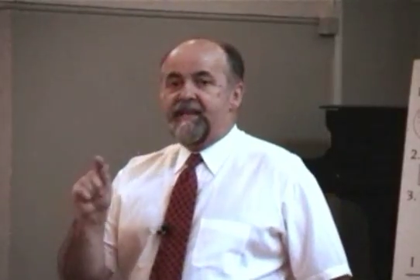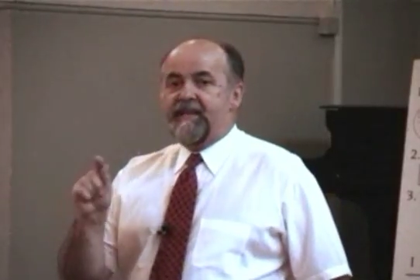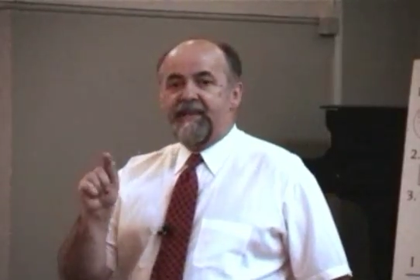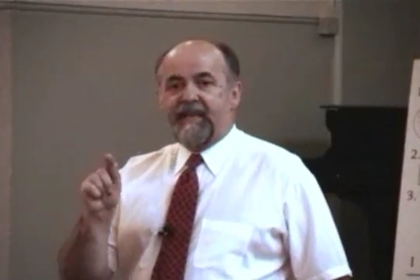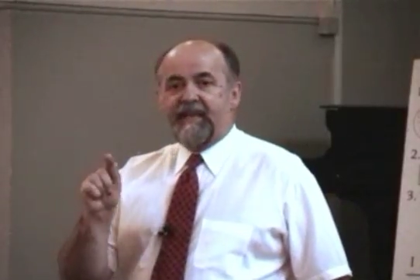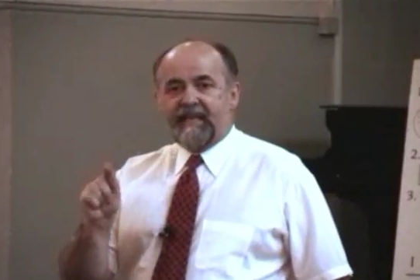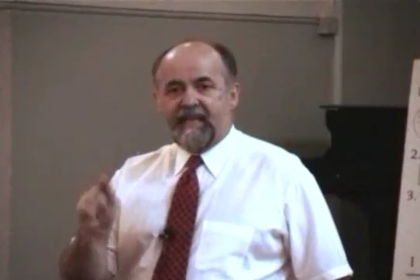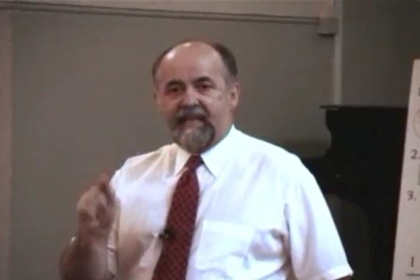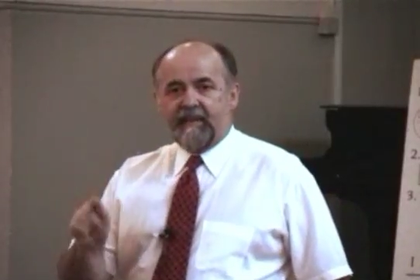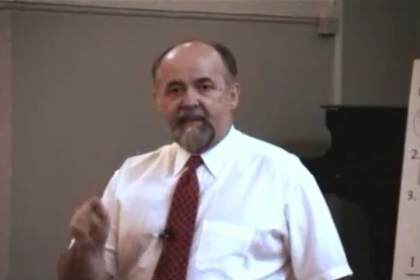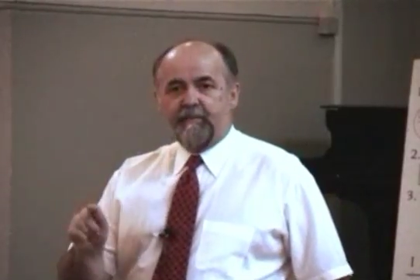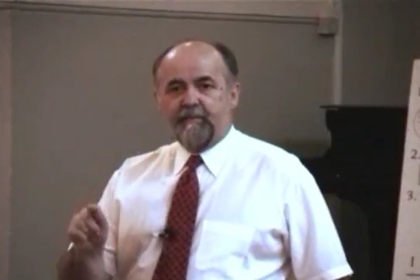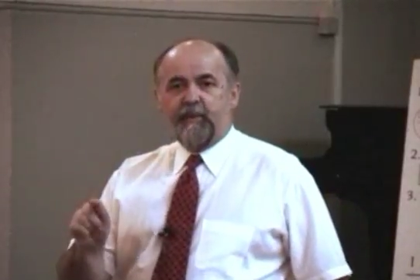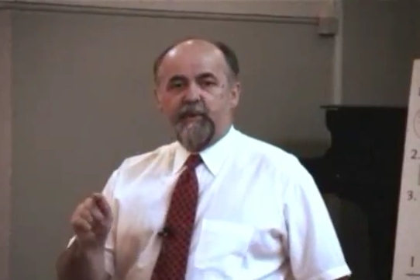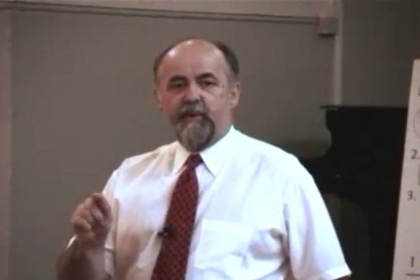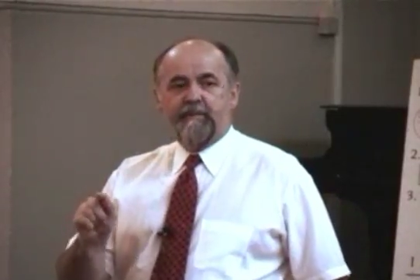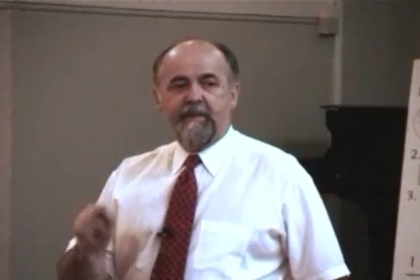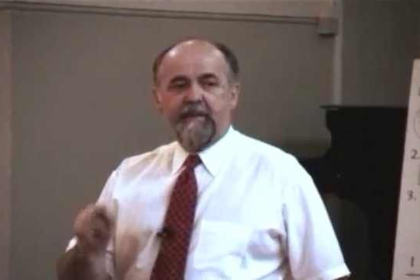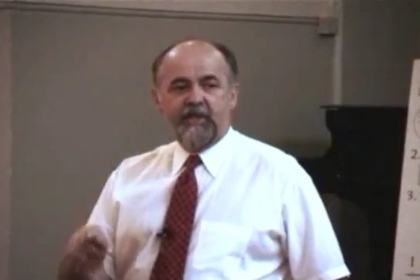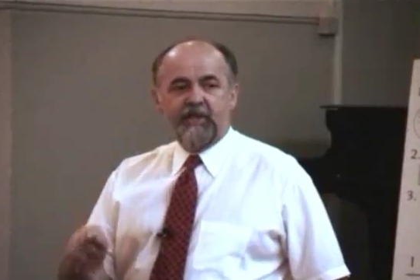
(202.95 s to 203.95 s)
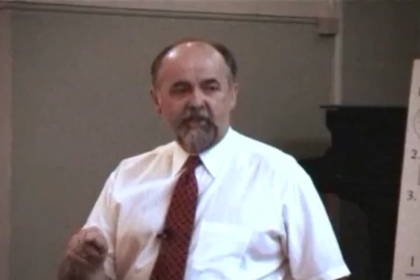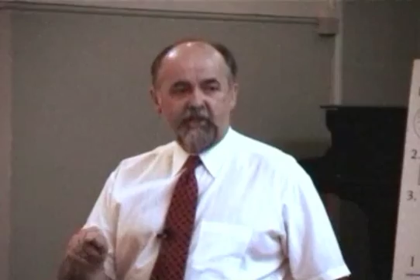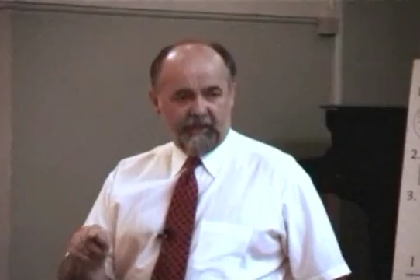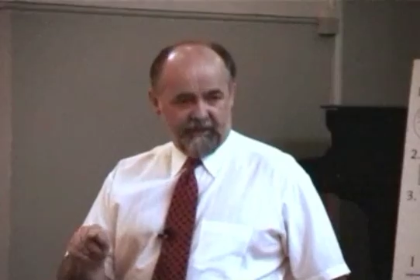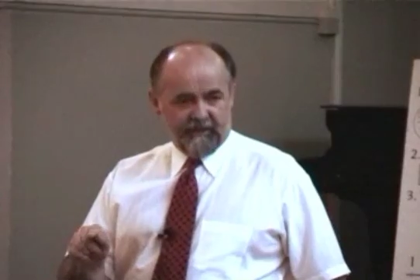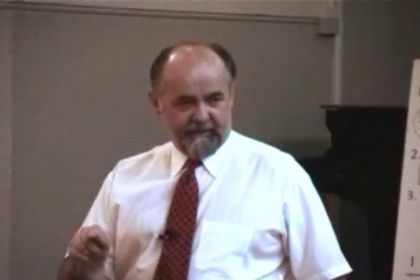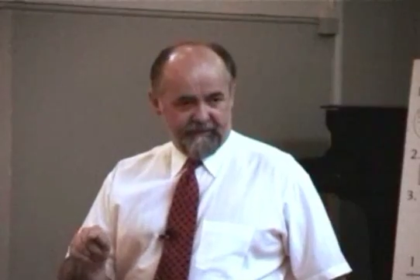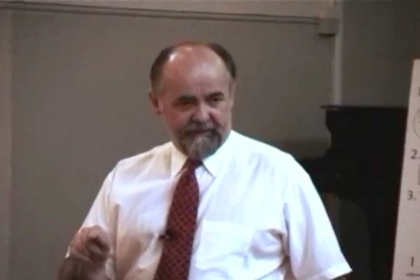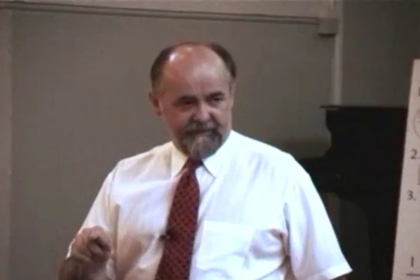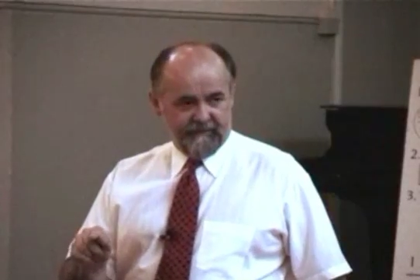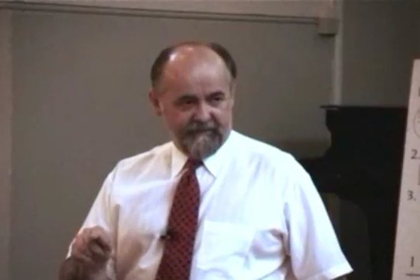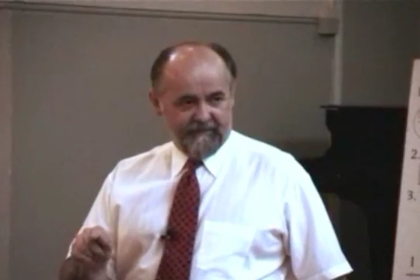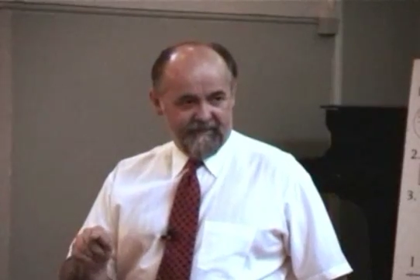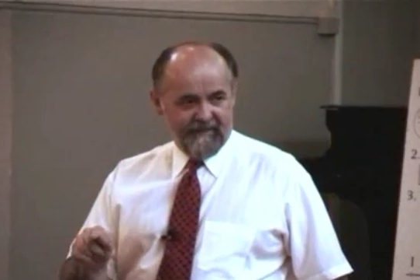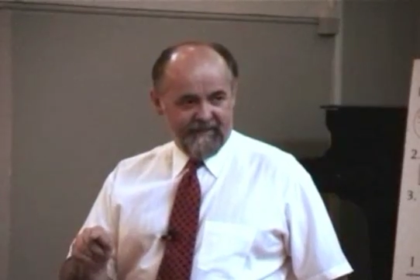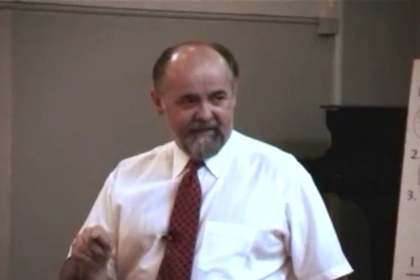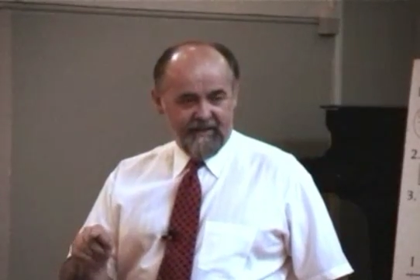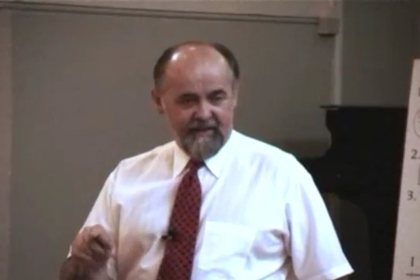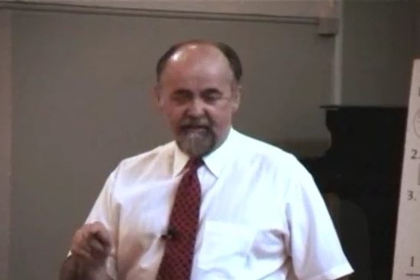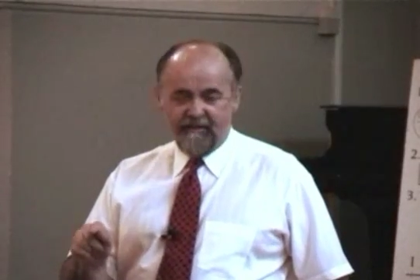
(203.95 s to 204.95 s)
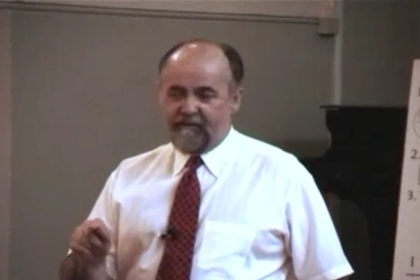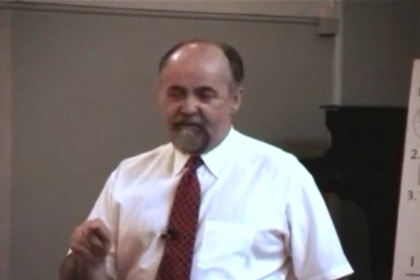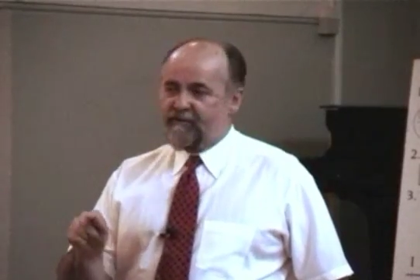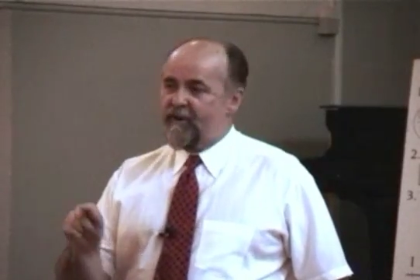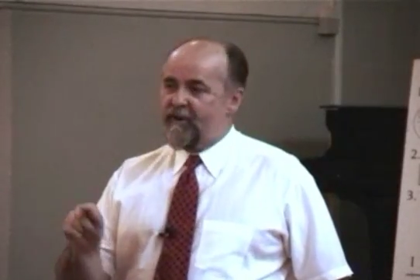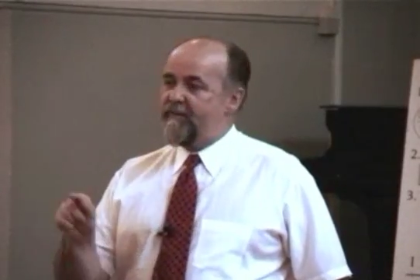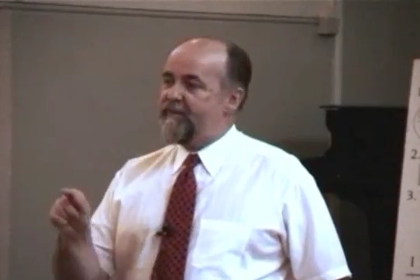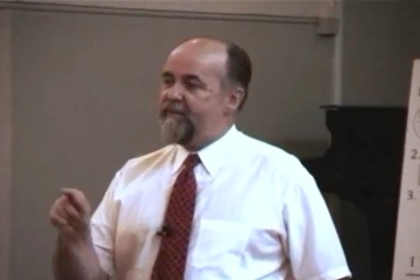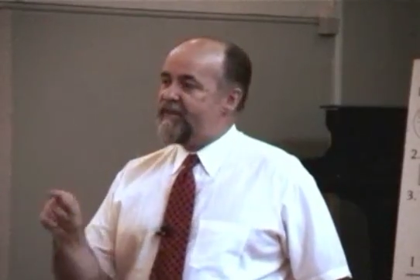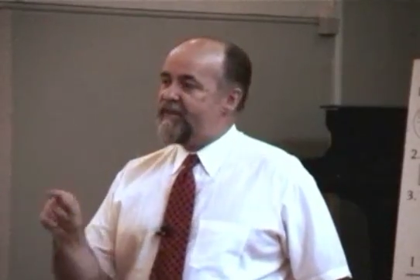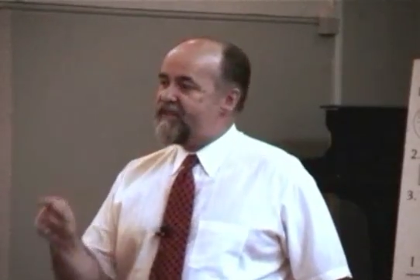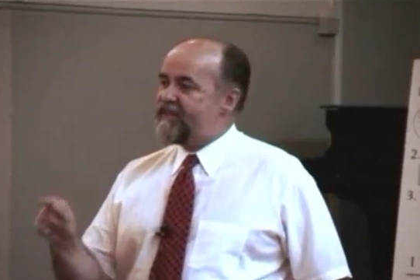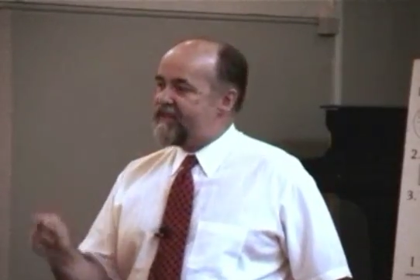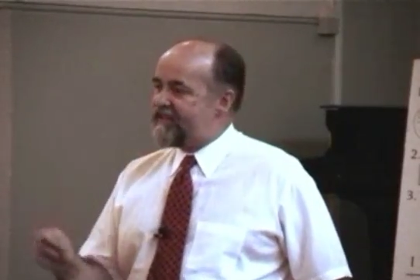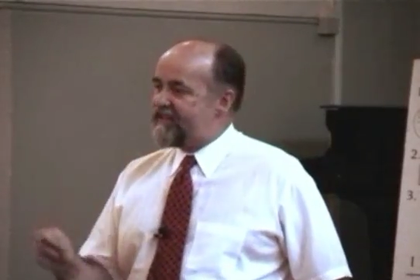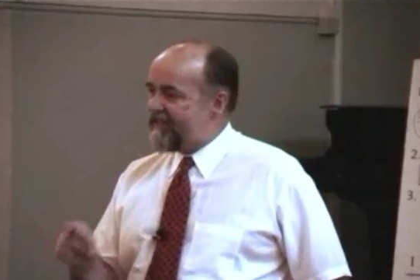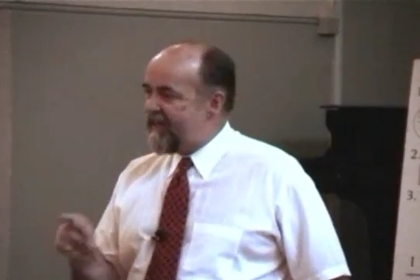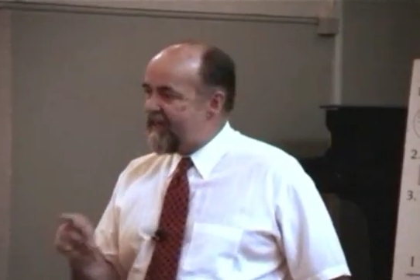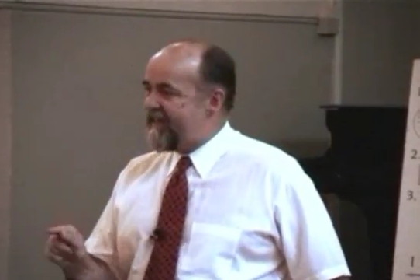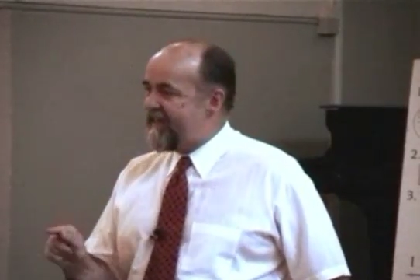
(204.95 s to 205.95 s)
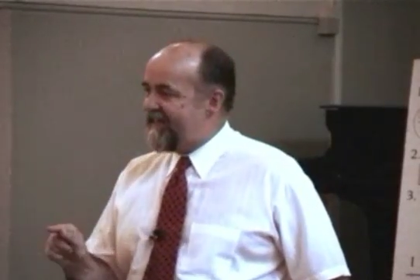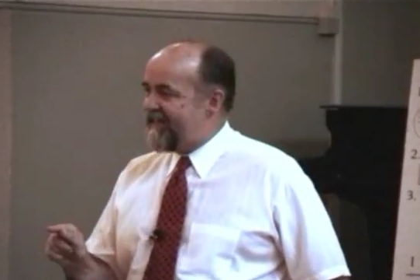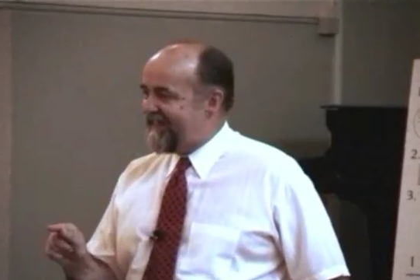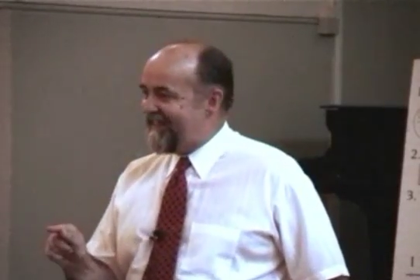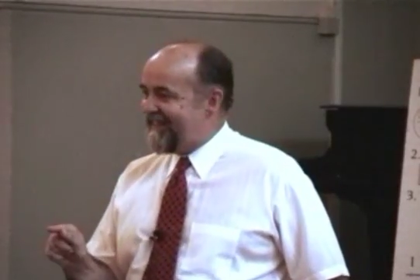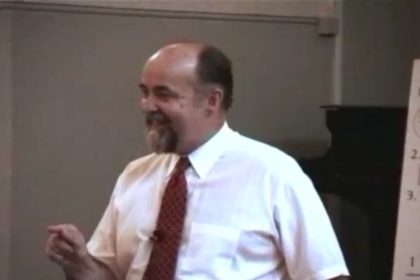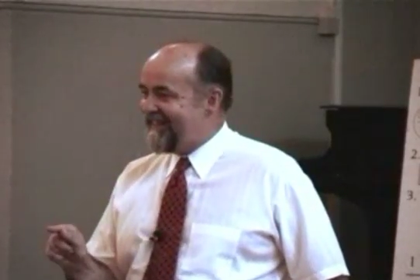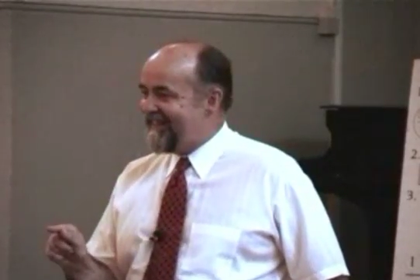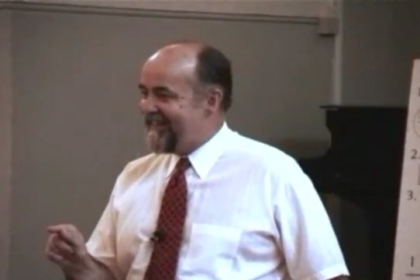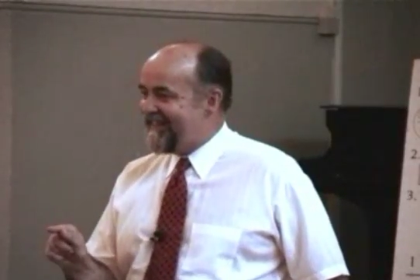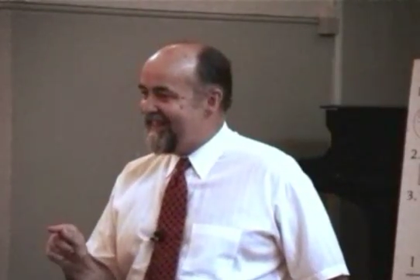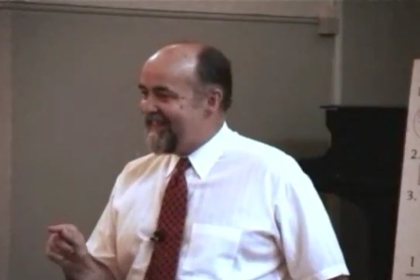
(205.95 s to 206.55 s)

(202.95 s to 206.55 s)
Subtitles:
they get permission from the society